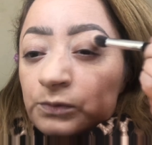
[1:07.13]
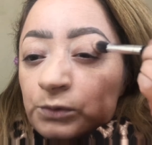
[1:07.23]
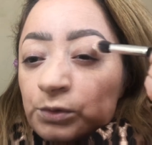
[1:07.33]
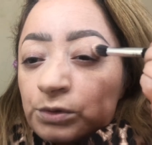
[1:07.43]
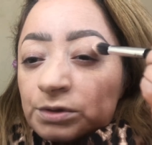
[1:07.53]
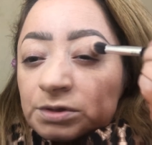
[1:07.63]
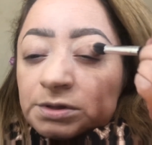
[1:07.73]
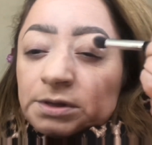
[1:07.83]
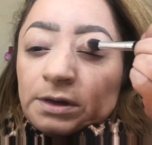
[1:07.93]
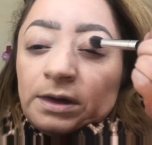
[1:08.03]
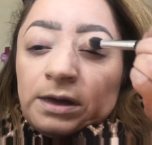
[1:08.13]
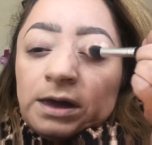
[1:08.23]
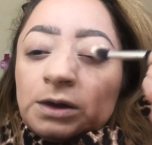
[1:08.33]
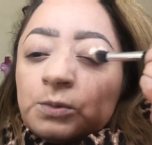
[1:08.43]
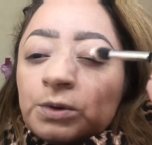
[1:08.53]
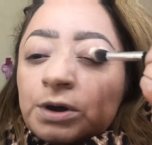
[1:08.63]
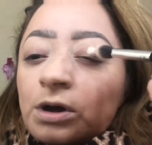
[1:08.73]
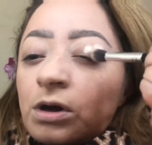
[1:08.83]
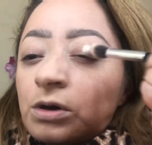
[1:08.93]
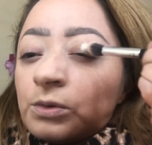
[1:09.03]
course, I would
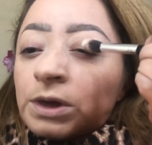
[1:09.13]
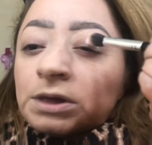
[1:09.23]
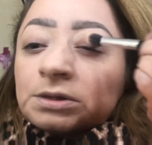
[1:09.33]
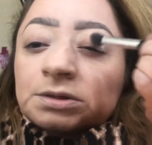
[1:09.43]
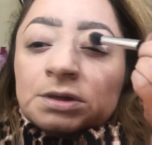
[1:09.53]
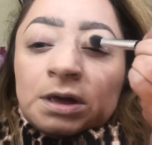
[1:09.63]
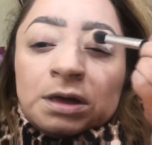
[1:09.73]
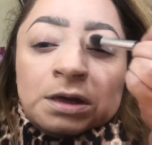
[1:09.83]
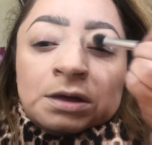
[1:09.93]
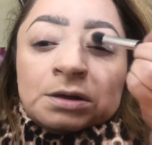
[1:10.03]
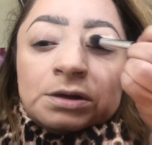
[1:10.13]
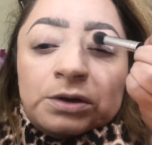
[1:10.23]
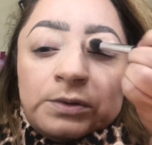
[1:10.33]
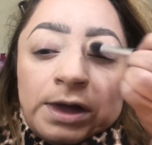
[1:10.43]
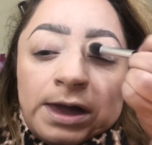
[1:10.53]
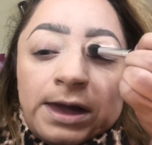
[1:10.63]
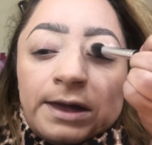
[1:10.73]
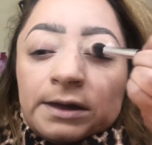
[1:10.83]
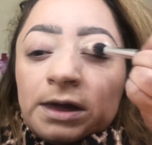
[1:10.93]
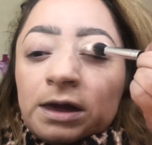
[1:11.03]
always go ahead
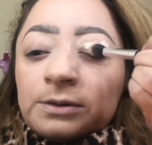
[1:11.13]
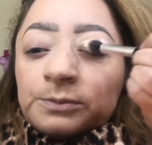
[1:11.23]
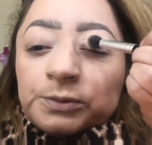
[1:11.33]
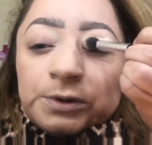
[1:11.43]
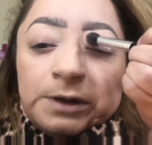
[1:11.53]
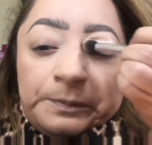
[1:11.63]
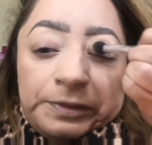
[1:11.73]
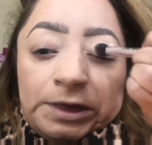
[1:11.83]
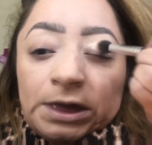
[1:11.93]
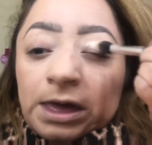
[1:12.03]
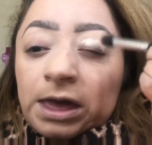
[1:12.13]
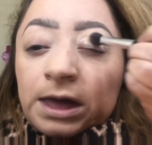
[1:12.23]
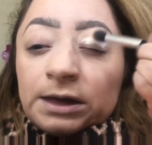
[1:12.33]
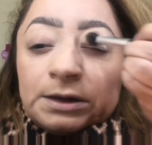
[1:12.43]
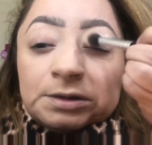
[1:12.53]
and prep the eyes.